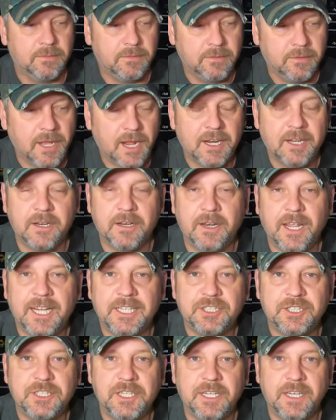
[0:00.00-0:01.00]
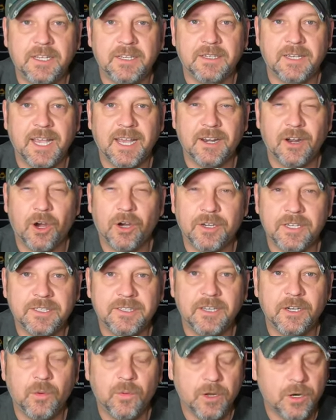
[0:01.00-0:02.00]
not in HD and kind of hard to
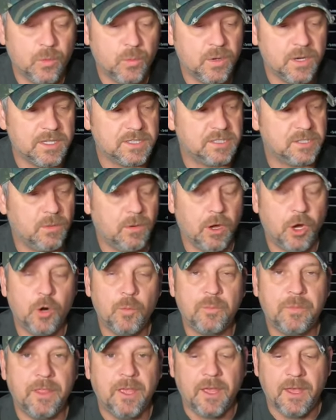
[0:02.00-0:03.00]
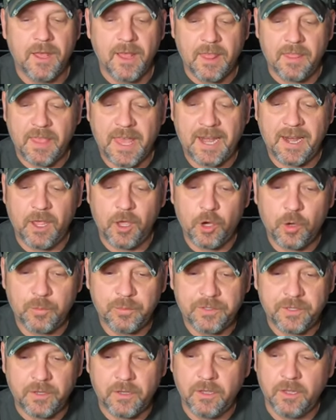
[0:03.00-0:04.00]
tell what it was. So I hope that
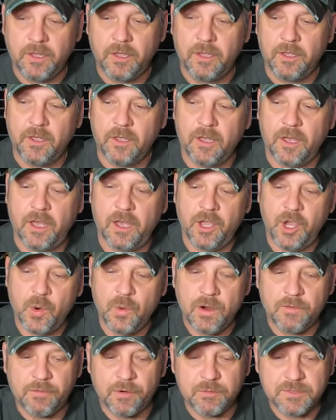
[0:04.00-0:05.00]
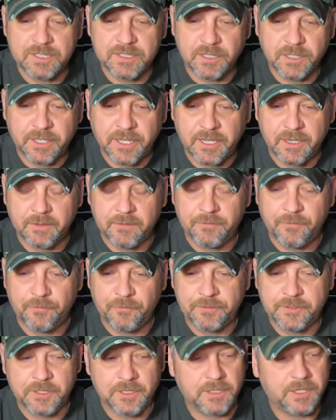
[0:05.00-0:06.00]
helped whoever was looking
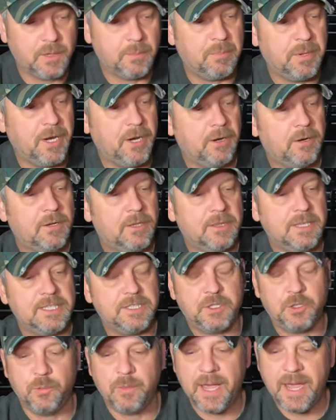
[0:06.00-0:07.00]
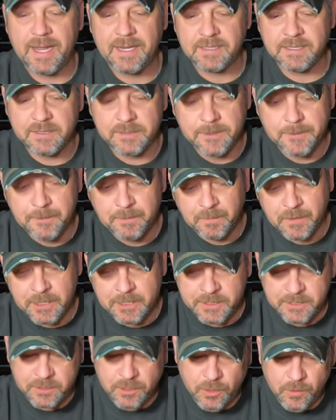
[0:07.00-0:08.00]
to compare these two bags.
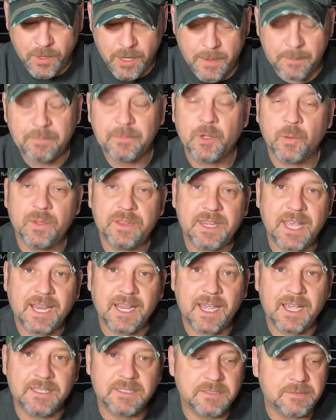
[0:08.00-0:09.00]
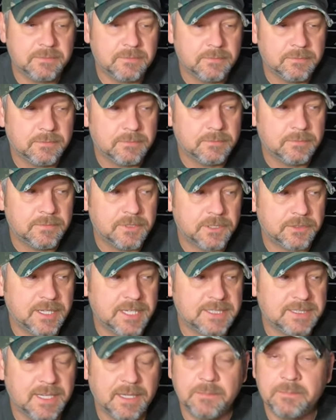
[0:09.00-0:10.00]
So with that, guys, till
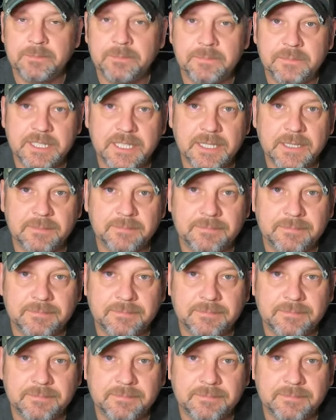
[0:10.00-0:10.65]
next time, see ya.